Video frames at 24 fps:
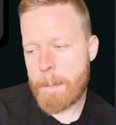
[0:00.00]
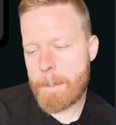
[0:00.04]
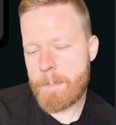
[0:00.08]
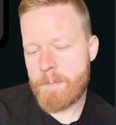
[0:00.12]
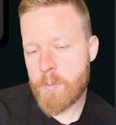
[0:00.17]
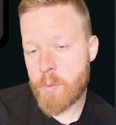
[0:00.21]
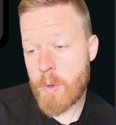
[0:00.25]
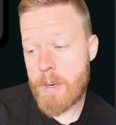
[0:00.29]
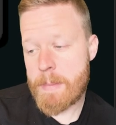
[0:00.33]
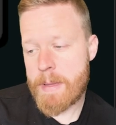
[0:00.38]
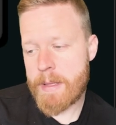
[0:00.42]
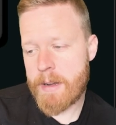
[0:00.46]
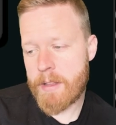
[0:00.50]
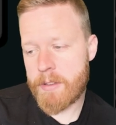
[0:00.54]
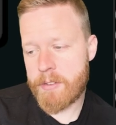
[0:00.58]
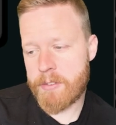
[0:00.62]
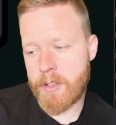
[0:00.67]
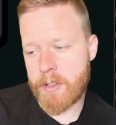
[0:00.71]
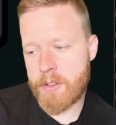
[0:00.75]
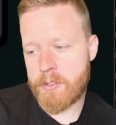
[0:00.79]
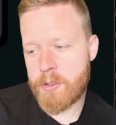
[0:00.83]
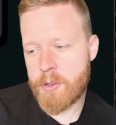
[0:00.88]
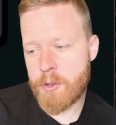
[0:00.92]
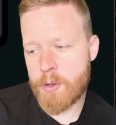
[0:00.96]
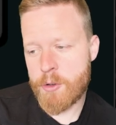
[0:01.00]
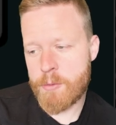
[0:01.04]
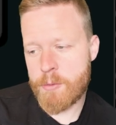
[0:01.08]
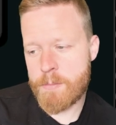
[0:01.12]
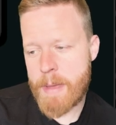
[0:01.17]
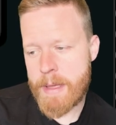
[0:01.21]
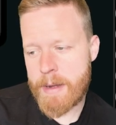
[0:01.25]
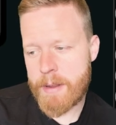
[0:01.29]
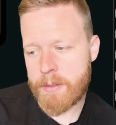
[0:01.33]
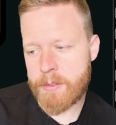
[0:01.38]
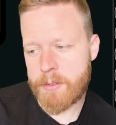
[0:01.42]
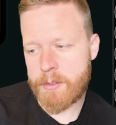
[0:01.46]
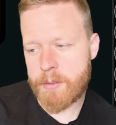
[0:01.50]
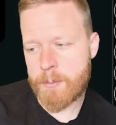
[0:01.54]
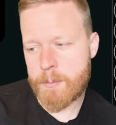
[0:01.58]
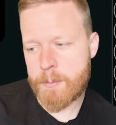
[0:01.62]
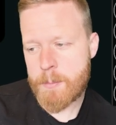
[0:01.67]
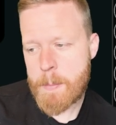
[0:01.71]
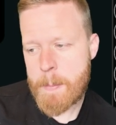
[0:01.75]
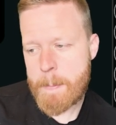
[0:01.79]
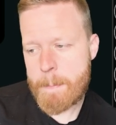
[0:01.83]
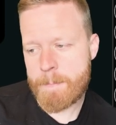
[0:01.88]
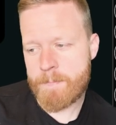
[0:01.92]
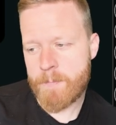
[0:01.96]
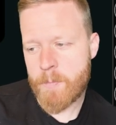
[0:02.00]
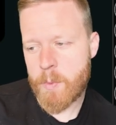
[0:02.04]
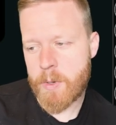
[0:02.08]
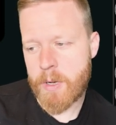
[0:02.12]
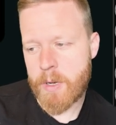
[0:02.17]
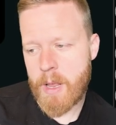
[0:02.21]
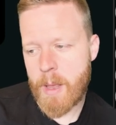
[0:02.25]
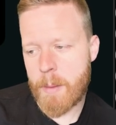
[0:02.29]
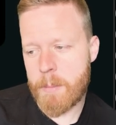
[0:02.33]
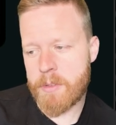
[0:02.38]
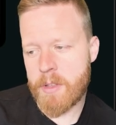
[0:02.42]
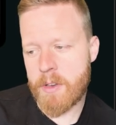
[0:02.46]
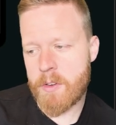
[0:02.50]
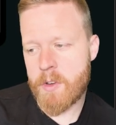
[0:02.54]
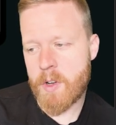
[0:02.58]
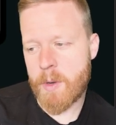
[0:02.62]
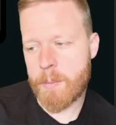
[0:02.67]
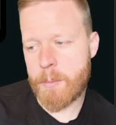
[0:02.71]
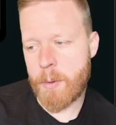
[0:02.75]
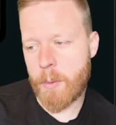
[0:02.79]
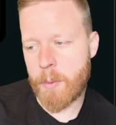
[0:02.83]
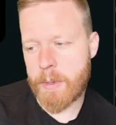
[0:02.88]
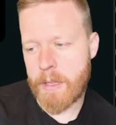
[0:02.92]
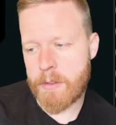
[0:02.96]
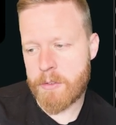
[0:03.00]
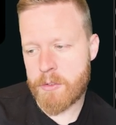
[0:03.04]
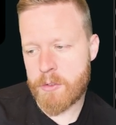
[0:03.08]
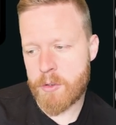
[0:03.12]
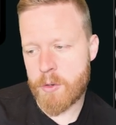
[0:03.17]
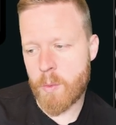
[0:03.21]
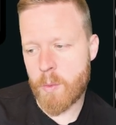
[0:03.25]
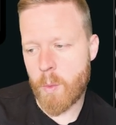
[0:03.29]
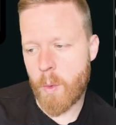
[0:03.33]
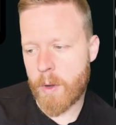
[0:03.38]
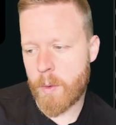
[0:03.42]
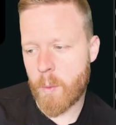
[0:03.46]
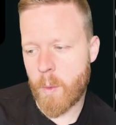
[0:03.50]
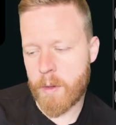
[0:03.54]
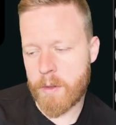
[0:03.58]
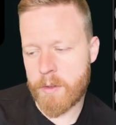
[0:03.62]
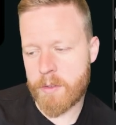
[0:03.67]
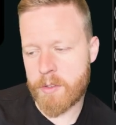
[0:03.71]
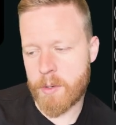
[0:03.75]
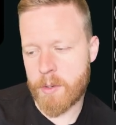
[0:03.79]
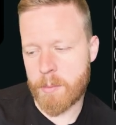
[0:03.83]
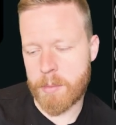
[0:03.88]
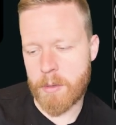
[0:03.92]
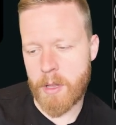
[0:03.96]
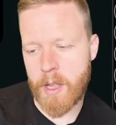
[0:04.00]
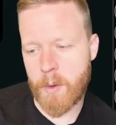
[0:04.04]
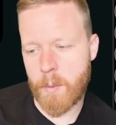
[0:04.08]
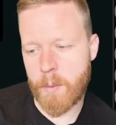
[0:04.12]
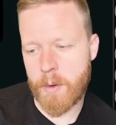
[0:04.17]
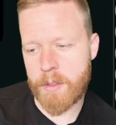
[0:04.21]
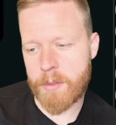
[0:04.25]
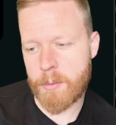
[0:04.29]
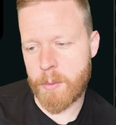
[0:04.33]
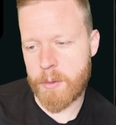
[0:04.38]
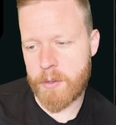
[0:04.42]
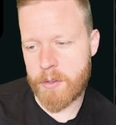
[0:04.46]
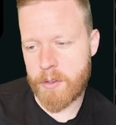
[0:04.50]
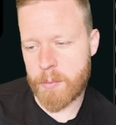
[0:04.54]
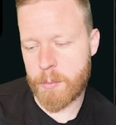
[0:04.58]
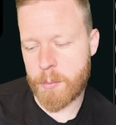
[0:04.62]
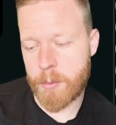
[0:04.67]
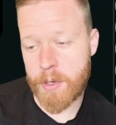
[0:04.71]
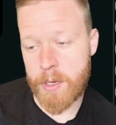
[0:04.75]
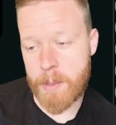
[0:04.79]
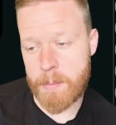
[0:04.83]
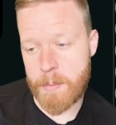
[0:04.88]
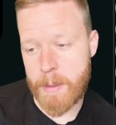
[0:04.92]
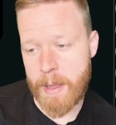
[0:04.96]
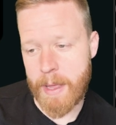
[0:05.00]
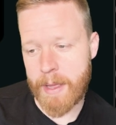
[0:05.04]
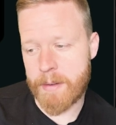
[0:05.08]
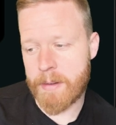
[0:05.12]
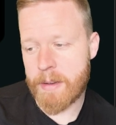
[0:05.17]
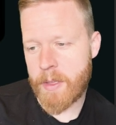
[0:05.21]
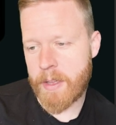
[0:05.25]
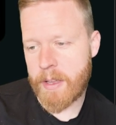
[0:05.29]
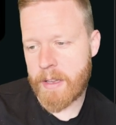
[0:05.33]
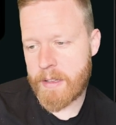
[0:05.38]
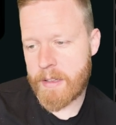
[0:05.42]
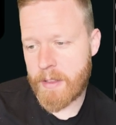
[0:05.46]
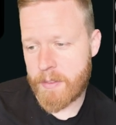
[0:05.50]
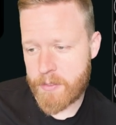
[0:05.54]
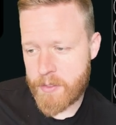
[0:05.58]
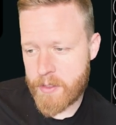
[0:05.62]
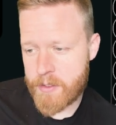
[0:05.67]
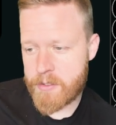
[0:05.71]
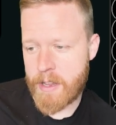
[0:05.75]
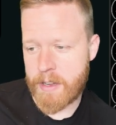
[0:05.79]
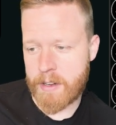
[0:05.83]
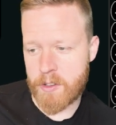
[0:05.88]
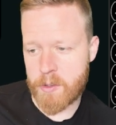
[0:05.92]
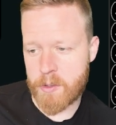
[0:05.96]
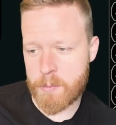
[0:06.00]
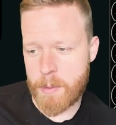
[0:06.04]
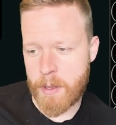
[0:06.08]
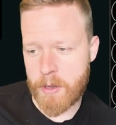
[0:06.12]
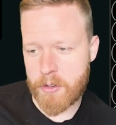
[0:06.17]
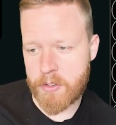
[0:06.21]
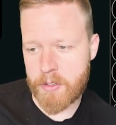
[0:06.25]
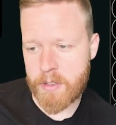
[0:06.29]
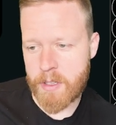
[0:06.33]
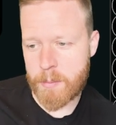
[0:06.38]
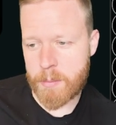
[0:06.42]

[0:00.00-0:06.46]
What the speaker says: 3-mana 6/2 Menace. When it comes in, your opponent gets 2 1/1s to block with, which is pretty bad against this deck, especially